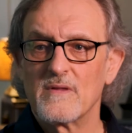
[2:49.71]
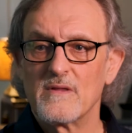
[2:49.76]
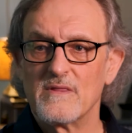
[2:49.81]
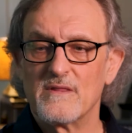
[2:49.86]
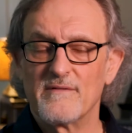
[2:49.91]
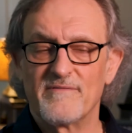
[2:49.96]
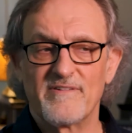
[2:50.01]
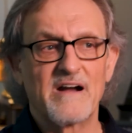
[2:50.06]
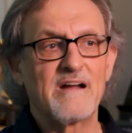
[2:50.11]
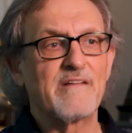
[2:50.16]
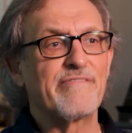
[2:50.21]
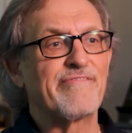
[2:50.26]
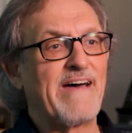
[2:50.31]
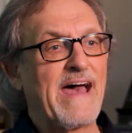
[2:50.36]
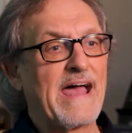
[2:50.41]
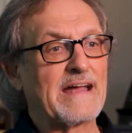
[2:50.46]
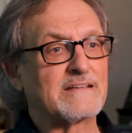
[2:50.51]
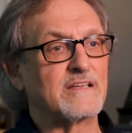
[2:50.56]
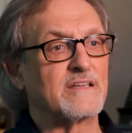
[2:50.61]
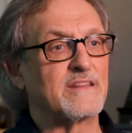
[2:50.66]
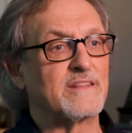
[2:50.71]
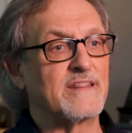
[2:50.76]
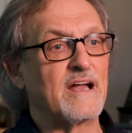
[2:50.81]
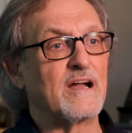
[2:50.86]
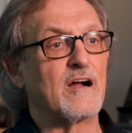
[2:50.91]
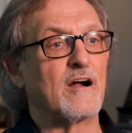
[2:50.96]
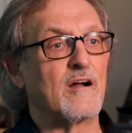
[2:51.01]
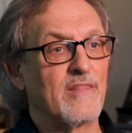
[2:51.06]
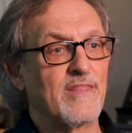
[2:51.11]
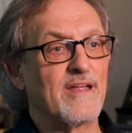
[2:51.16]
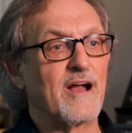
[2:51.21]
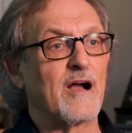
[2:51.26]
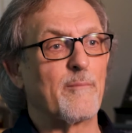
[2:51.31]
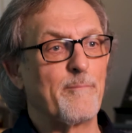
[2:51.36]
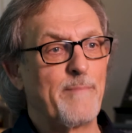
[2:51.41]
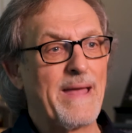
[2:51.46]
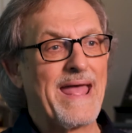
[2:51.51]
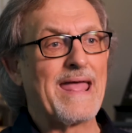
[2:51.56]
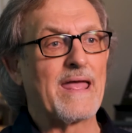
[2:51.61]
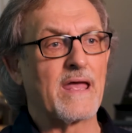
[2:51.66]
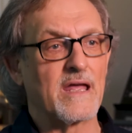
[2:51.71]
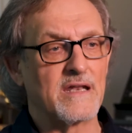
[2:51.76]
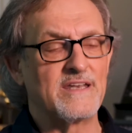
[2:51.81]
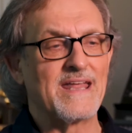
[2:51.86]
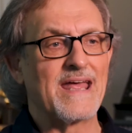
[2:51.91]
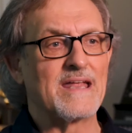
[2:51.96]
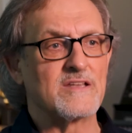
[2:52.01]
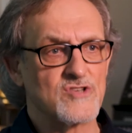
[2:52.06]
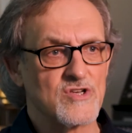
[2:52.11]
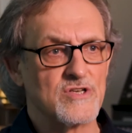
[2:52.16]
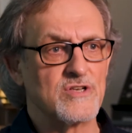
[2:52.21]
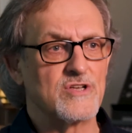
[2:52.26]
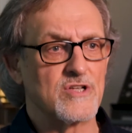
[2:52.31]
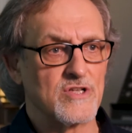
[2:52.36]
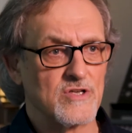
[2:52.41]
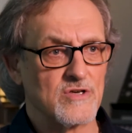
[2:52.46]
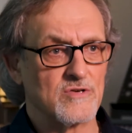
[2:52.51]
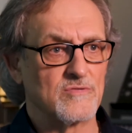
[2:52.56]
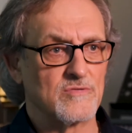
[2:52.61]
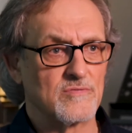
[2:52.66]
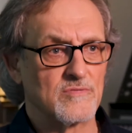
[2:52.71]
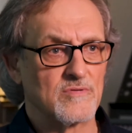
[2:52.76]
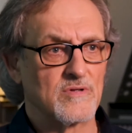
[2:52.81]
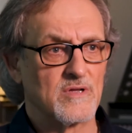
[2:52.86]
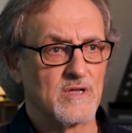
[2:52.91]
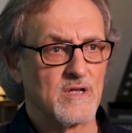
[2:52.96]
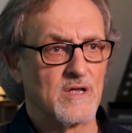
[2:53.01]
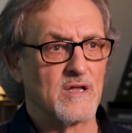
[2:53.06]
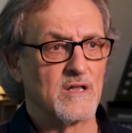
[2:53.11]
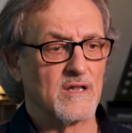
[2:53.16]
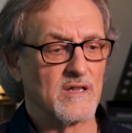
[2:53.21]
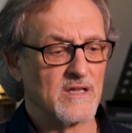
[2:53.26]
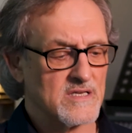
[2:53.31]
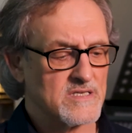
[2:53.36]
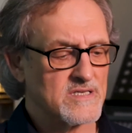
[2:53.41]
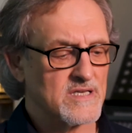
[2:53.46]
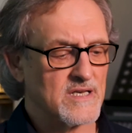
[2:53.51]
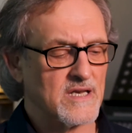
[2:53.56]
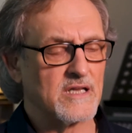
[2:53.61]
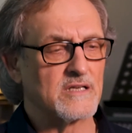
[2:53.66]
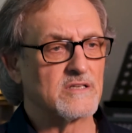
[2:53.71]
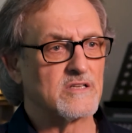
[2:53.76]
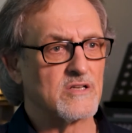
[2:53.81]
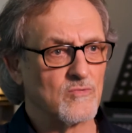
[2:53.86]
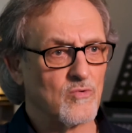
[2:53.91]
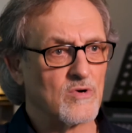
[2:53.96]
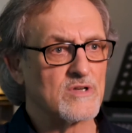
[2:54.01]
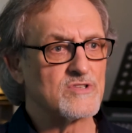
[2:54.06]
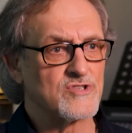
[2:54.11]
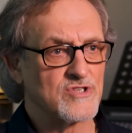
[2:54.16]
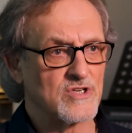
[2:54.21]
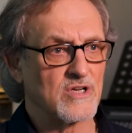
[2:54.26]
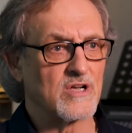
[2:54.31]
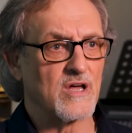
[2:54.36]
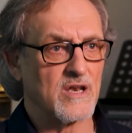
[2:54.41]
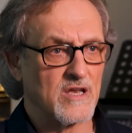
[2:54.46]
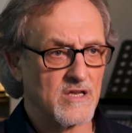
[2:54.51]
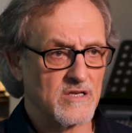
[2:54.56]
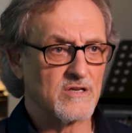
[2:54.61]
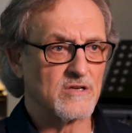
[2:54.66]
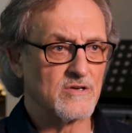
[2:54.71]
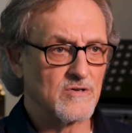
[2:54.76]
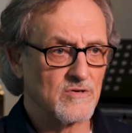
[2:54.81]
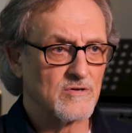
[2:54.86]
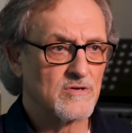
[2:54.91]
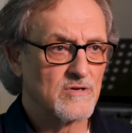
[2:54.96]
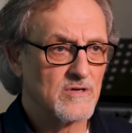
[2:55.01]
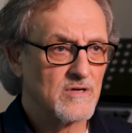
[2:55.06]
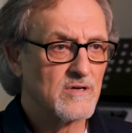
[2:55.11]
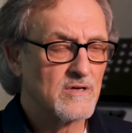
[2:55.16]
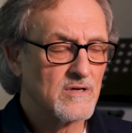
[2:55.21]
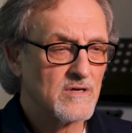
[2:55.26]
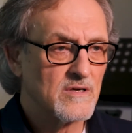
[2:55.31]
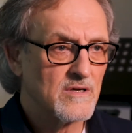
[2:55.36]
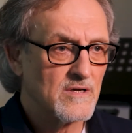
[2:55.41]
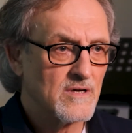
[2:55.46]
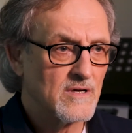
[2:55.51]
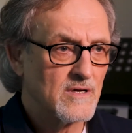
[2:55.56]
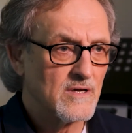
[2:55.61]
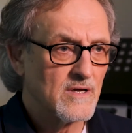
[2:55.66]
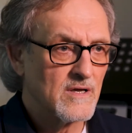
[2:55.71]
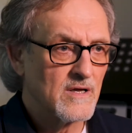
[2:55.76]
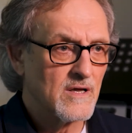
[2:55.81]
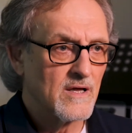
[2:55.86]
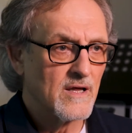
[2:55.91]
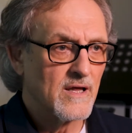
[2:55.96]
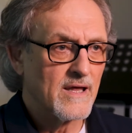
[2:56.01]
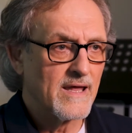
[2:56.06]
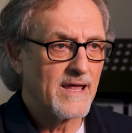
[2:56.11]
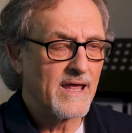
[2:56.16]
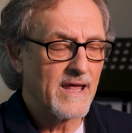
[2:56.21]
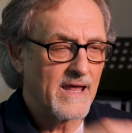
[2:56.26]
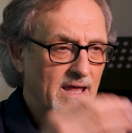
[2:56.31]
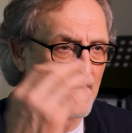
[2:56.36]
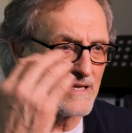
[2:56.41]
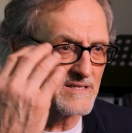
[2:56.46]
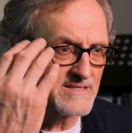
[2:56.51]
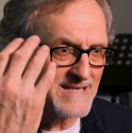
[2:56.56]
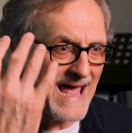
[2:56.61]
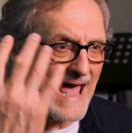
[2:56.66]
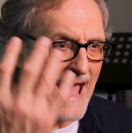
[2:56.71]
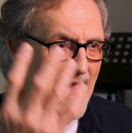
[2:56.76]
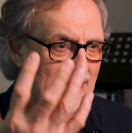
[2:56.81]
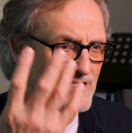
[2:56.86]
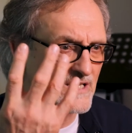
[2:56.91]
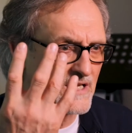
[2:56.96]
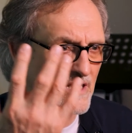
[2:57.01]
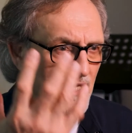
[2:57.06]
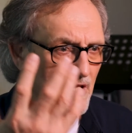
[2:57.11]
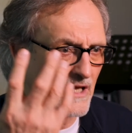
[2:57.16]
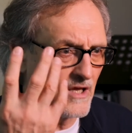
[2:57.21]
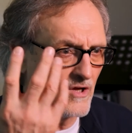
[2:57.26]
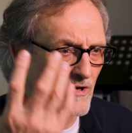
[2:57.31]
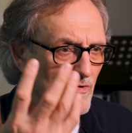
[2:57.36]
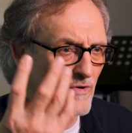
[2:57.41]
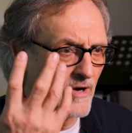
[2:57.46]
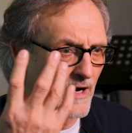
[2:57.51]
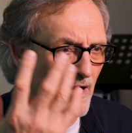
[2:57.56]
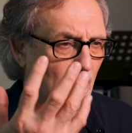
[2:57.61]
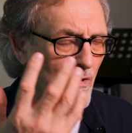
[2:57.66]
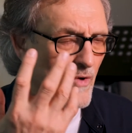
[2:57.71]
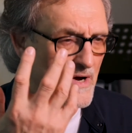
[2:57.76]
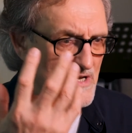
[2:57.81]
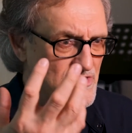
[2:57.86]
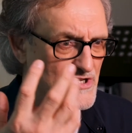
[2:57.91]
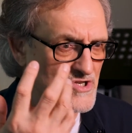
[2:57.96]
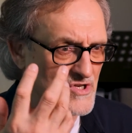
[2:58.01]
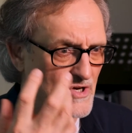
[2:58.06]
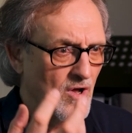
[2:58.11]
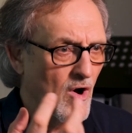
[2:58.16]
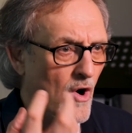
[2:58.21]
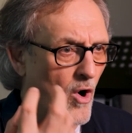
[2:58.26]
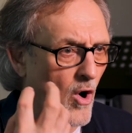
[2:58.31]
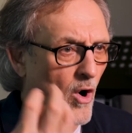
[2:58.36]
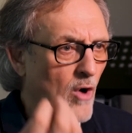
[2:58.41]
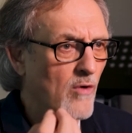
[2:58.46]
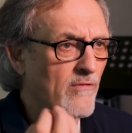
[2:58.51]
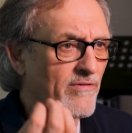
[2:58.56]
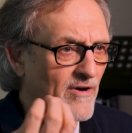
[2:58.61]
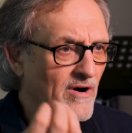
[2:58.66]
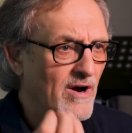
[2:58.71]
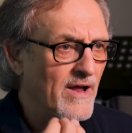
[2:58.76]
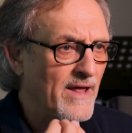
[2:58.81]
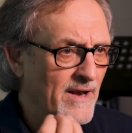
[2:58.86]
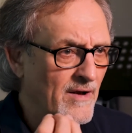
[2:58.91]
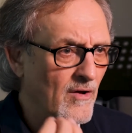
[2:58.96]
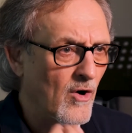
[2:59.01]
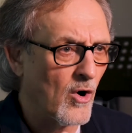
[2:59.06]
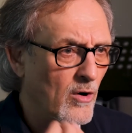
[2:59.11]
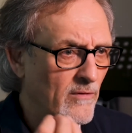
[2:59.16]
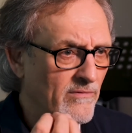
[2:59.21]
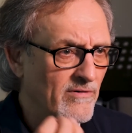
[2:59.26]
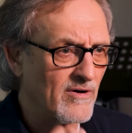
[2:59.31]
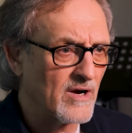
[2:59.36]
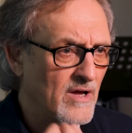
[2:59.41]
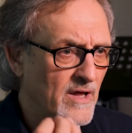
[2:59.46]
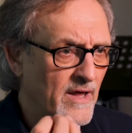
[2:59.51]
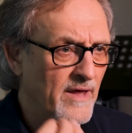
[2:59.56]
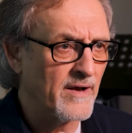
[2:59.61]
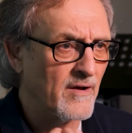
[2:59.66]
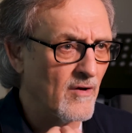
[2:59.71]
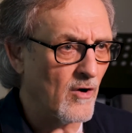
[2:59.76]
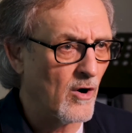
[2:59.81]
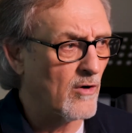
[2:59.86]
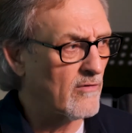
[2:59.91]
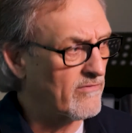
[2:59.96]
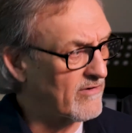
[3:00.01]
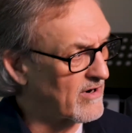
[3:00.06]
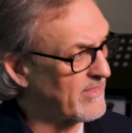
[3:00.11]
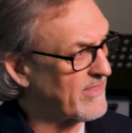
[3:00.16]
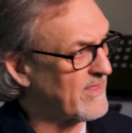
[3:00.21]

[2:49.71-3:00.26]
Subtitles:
The very fact that they are there paying attention to you, listening to what you're going to do, is asking you a question over and over and over.